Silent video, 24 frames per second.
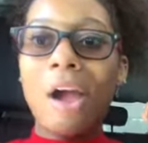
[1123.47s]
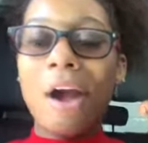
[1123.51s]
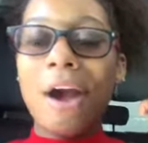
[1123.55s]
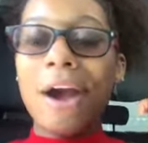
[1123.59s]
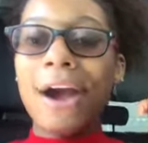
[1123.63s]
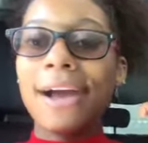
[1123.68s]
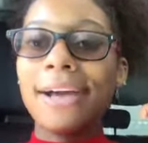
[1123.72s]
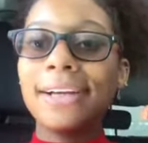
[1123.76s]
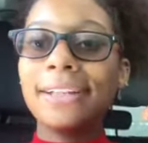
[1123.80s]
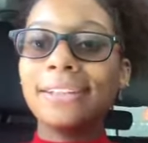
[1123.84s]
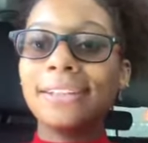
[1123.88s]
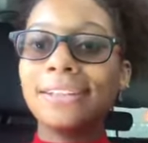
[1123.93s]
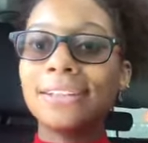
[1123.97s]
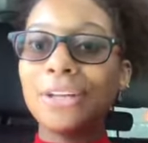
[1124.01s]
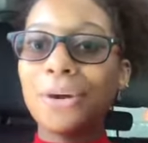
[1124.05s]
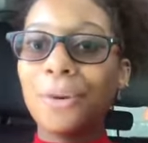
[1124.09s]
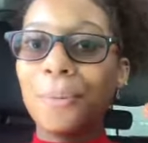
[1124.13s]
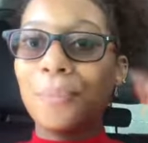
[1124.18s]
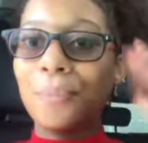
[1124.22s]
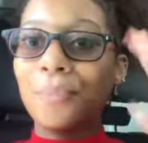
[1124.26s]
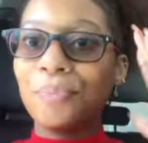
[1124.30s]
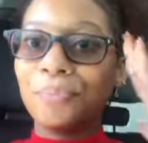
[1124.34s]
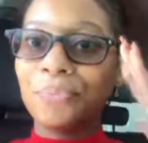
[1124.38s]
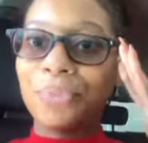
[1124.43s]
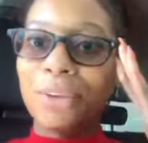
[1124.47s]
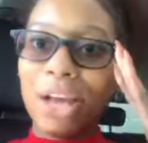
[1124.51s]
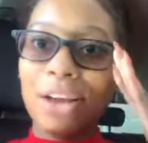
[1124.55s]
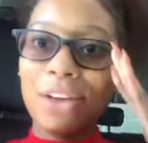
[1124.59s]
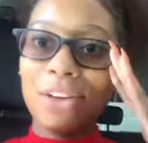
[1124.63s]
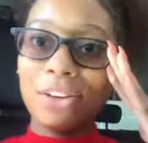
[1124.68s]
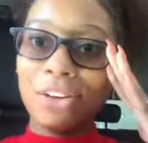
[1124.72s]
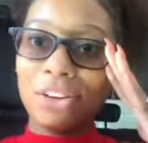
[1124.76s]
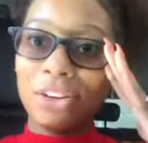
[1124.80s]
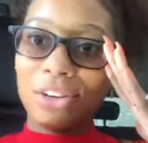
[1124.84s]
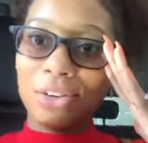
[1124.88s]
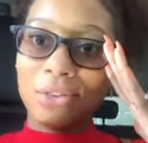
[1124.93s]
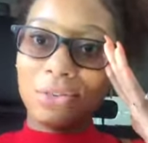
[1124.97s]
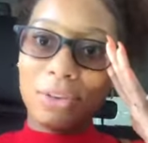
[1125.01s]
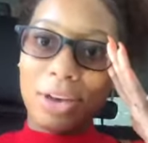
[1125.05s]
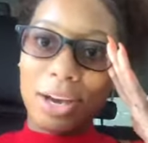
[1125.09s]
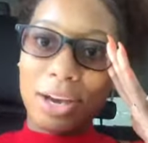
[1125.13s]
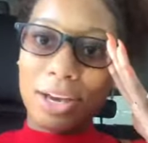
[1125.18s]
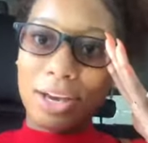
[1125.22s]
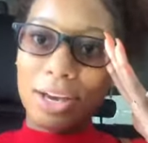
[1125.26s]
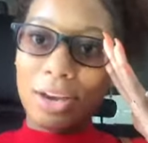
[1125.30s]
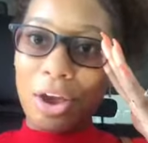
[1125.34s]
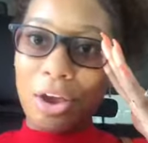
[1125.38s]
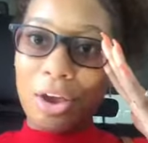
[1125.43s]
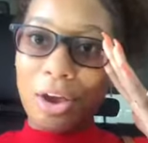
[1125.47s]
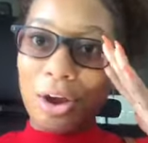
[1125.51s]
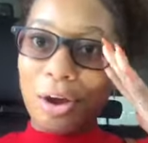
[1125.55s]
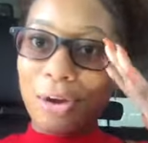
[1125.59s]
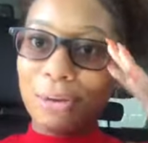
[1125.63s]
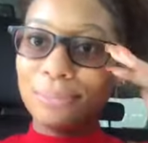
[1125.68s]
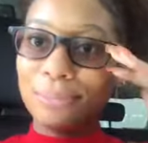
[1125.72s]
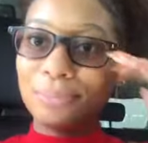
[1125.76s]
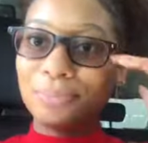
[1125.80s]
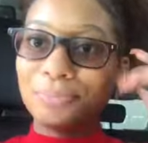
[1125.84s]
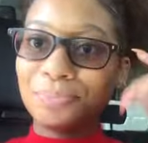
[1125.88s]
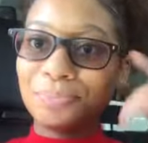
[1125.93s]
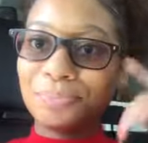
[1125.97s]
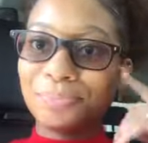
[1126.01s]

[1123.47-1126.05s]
Okay, so that look good right here, y'all.